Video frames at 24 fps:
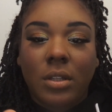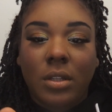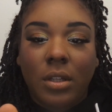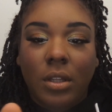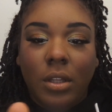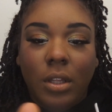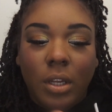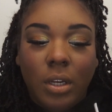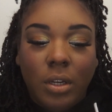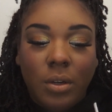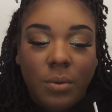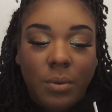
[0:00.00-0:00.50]

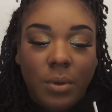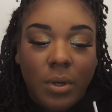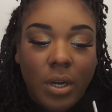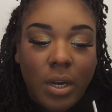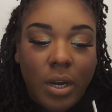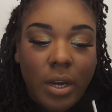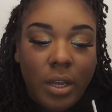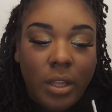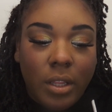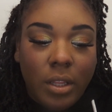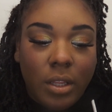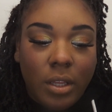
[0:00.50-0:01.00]
liquid
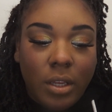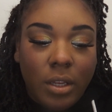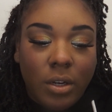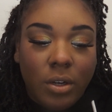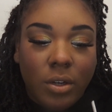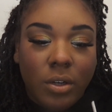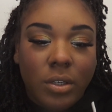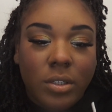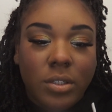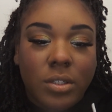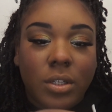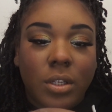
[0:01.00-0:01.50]

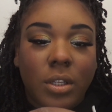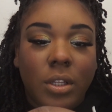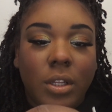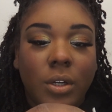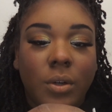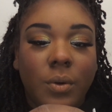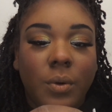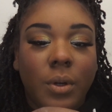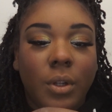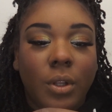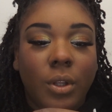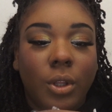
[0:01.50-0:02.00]
highlighter. It's a
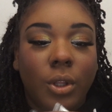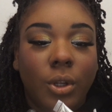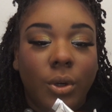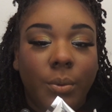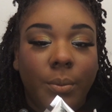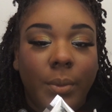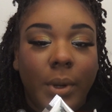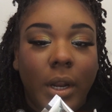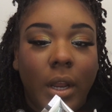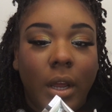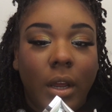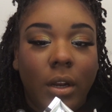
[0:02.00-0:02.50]
liquid
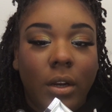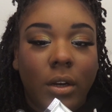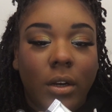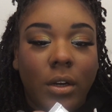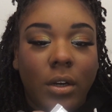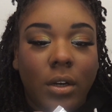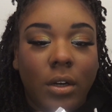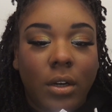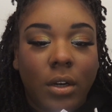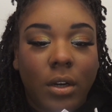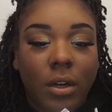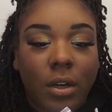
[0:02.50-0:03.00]

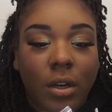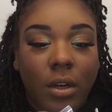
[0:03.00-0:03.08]
illuminator.